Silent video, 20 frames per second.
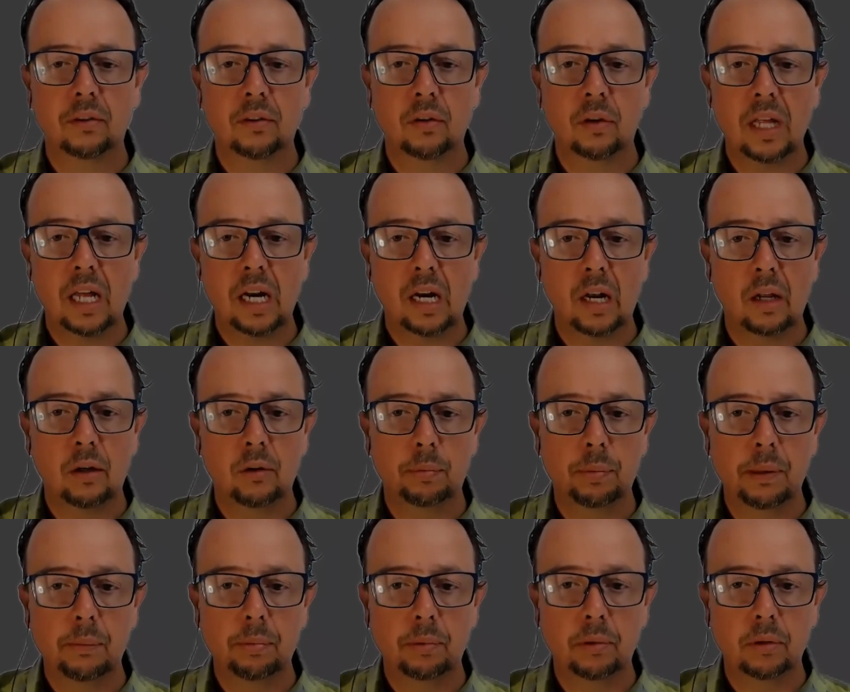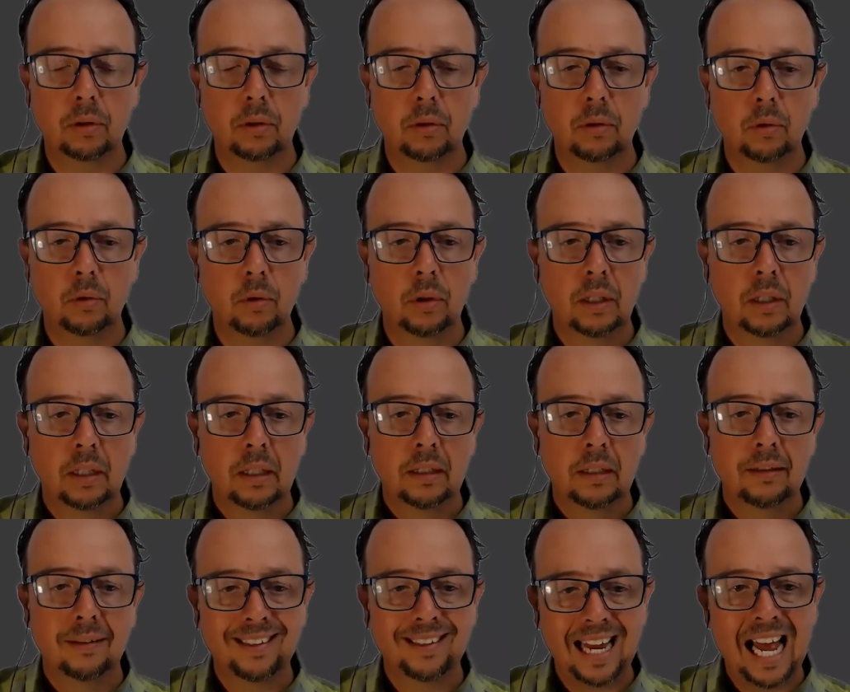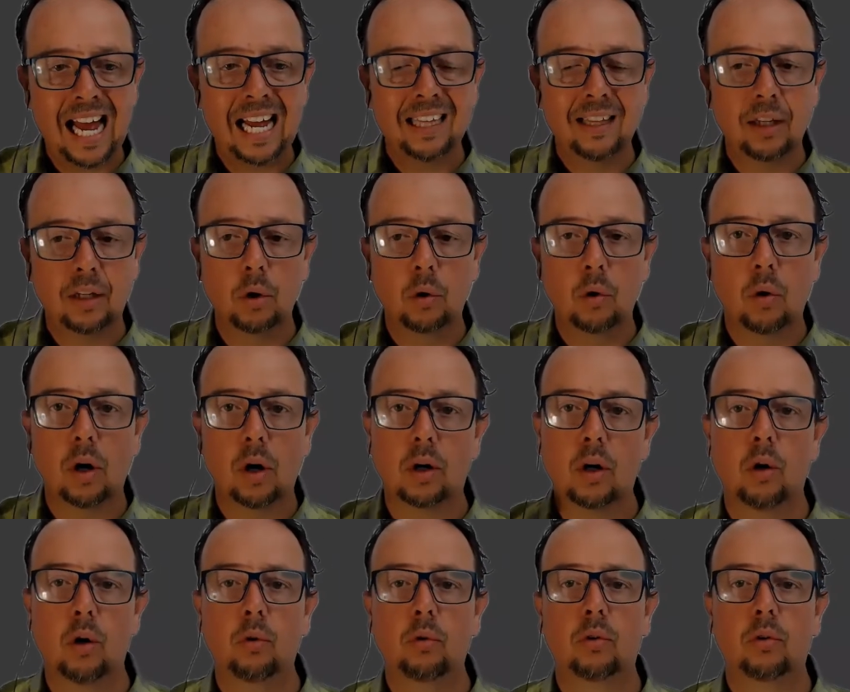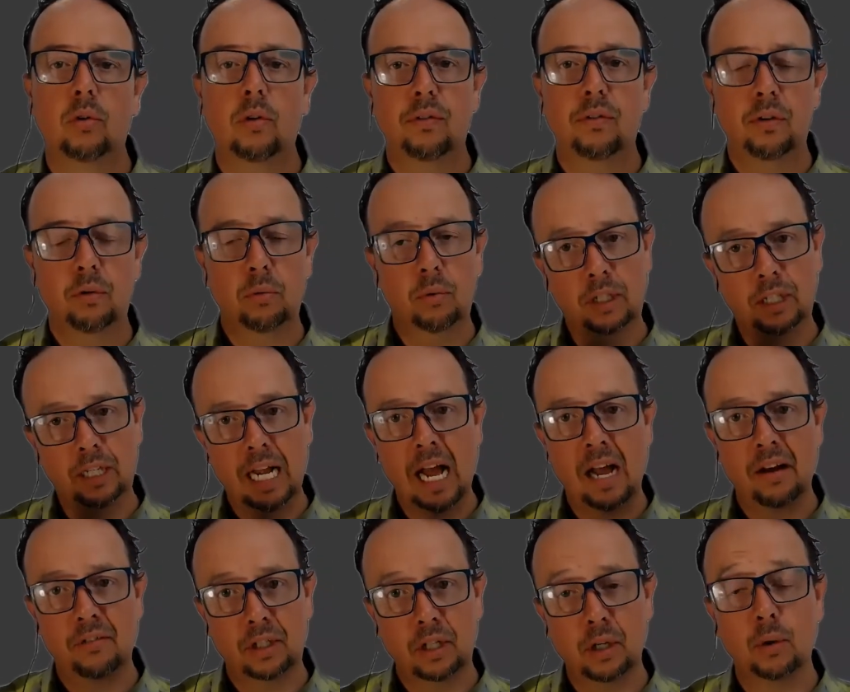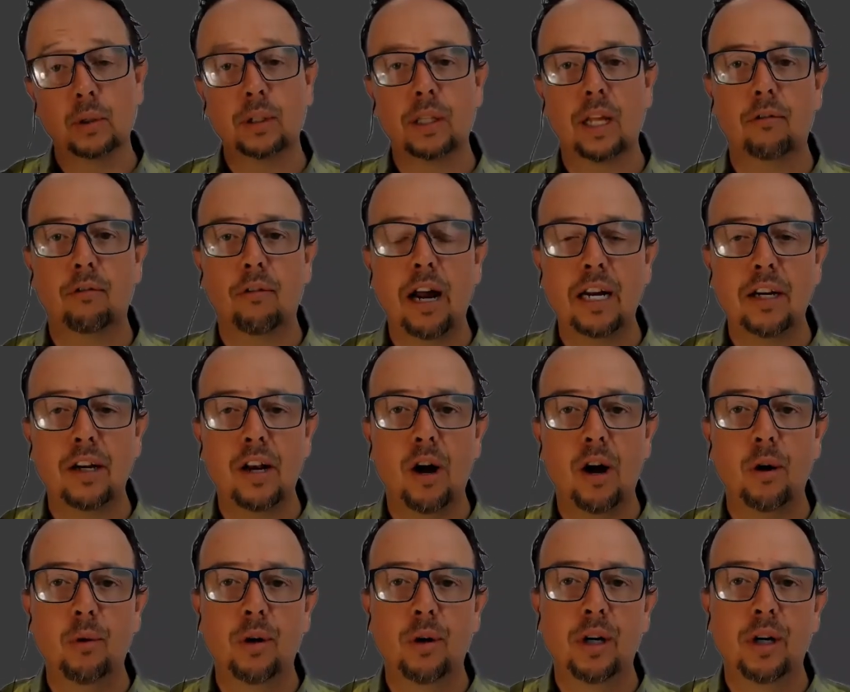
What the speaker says: So that allows people to scan the QR code. So if you wanted to have a go at that right now,